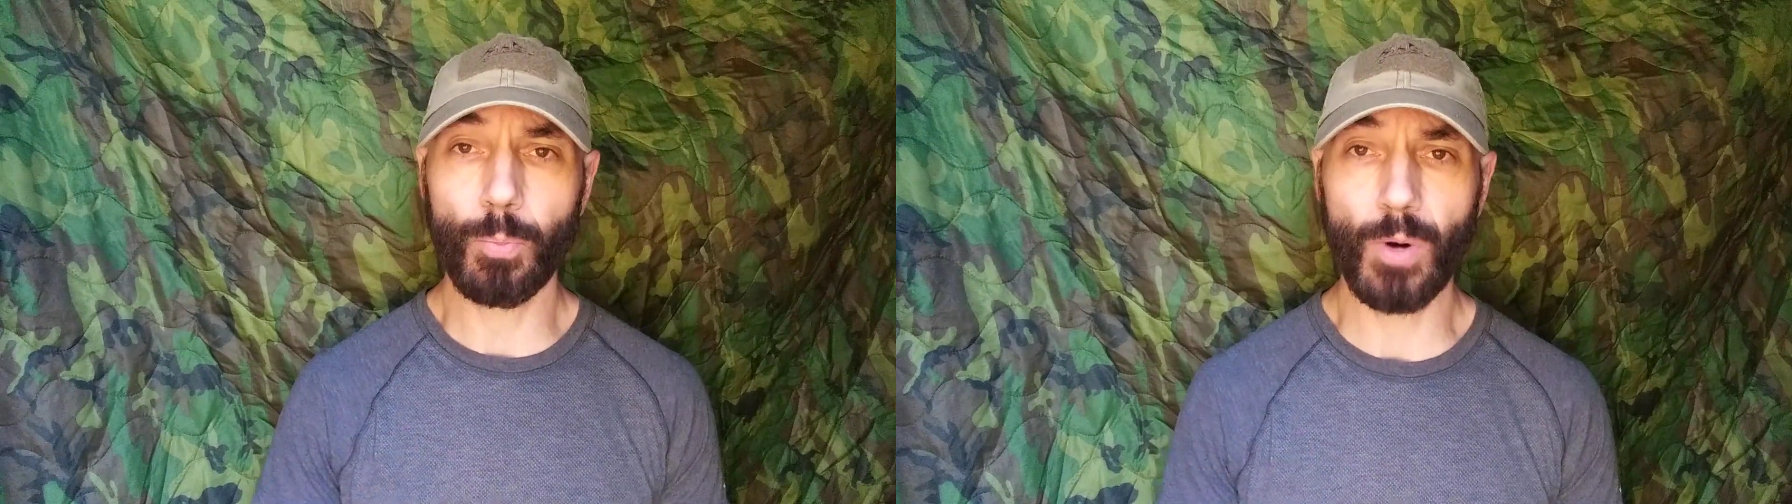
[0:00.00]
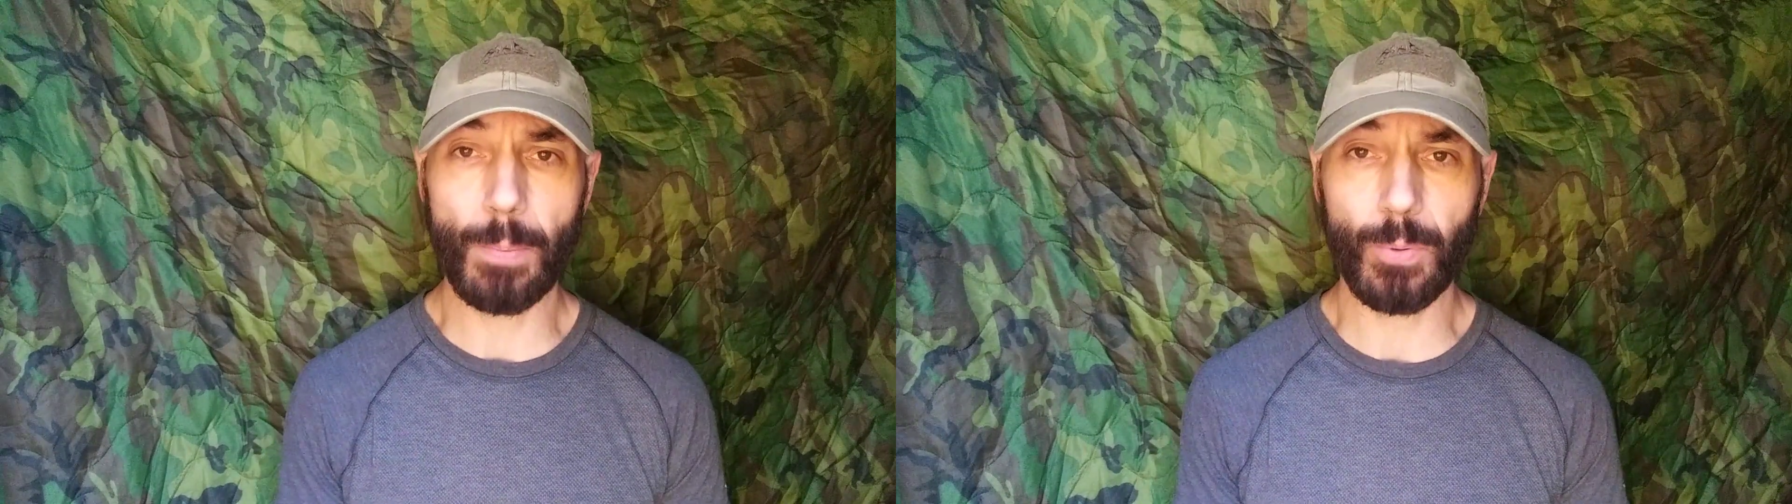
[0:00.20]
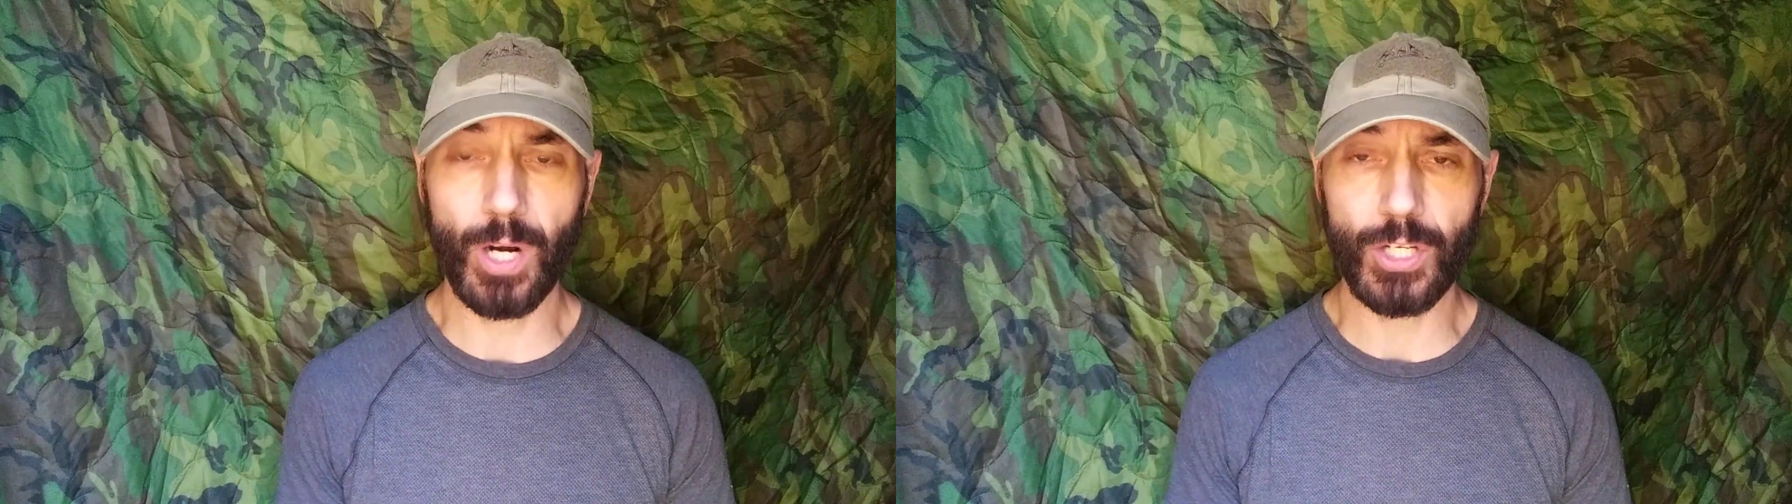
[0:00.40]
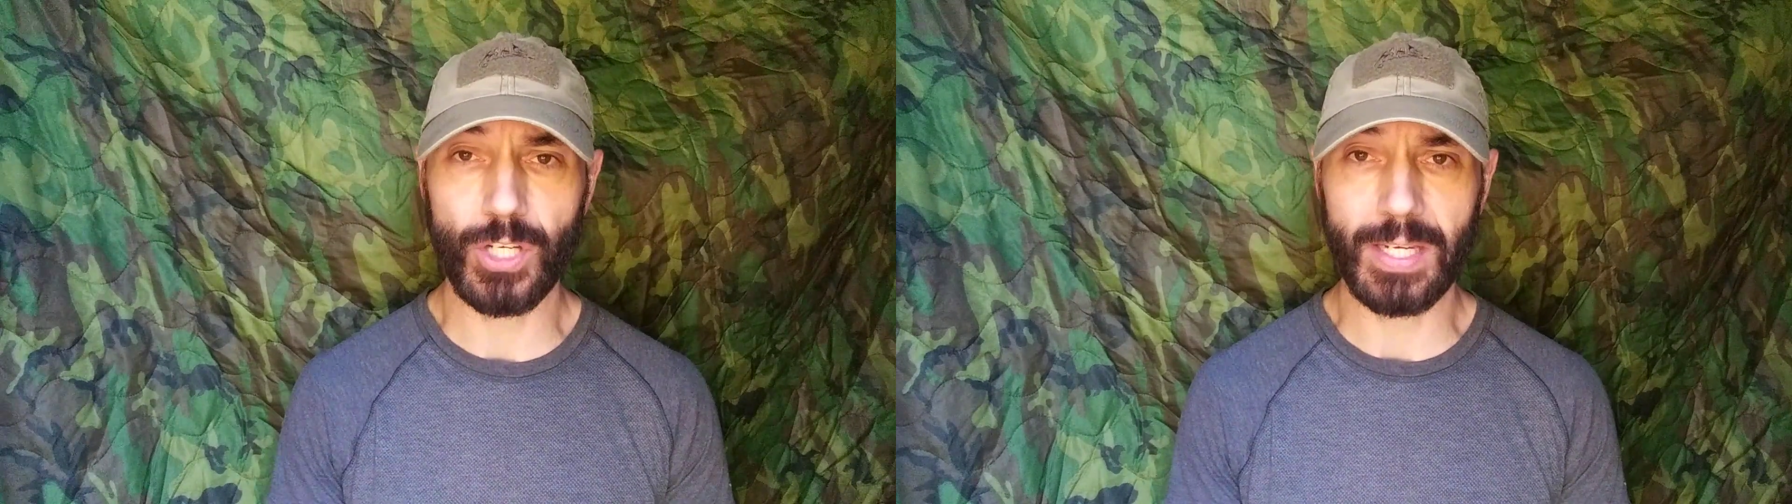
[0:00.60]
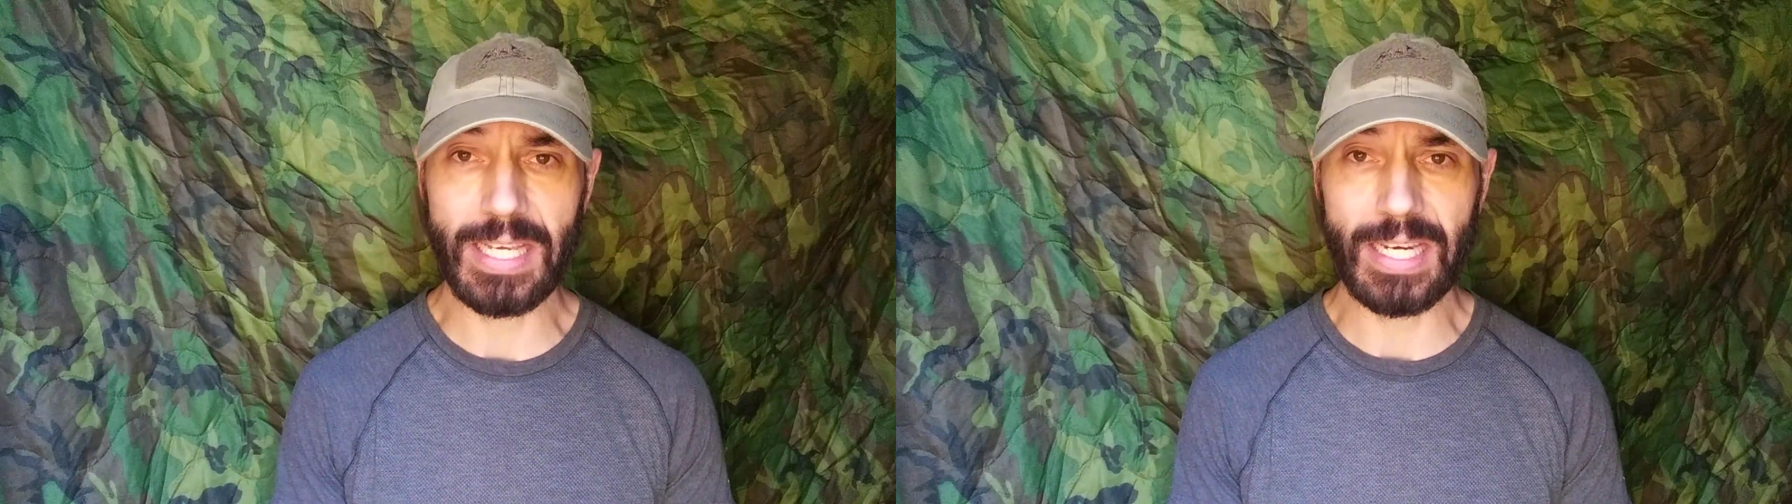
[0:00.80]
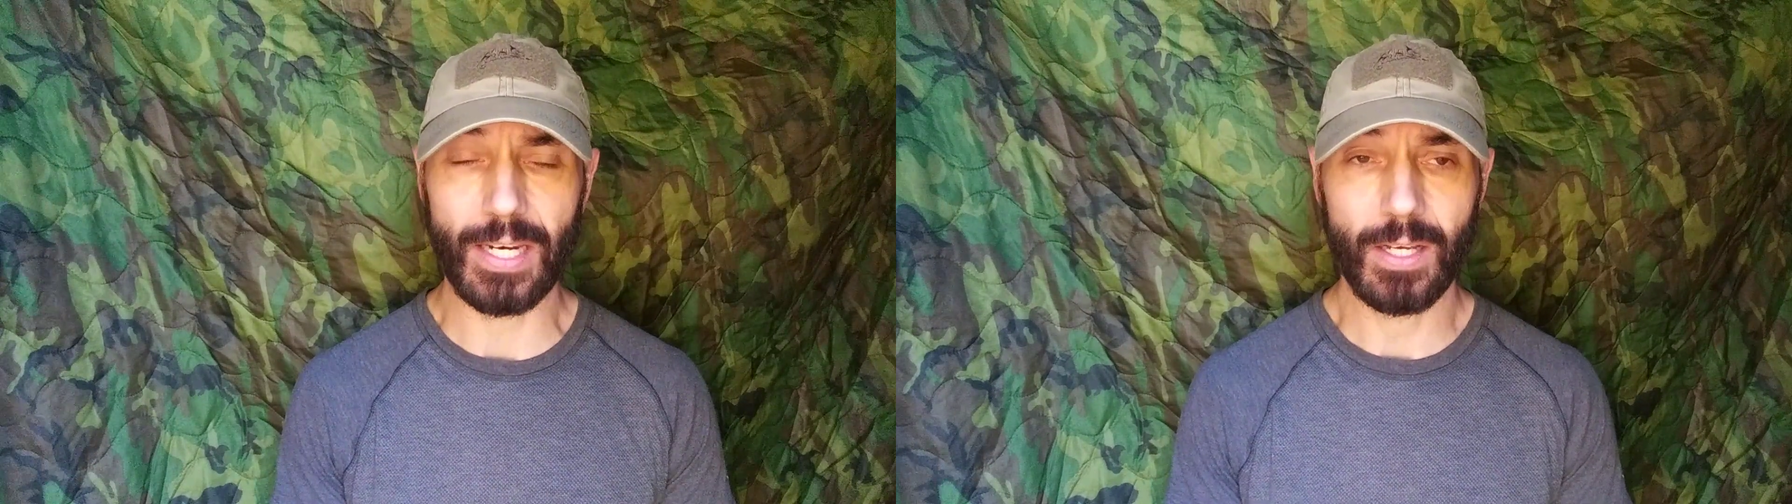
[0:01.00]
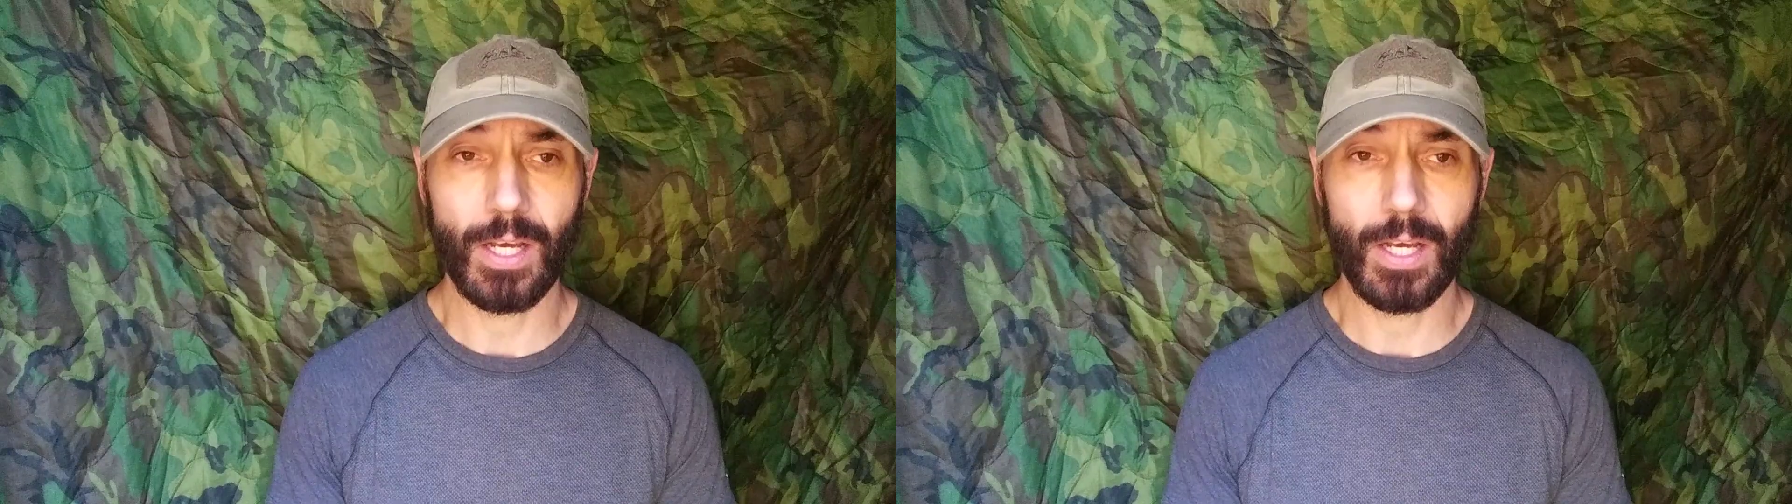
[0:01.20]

preparation needed.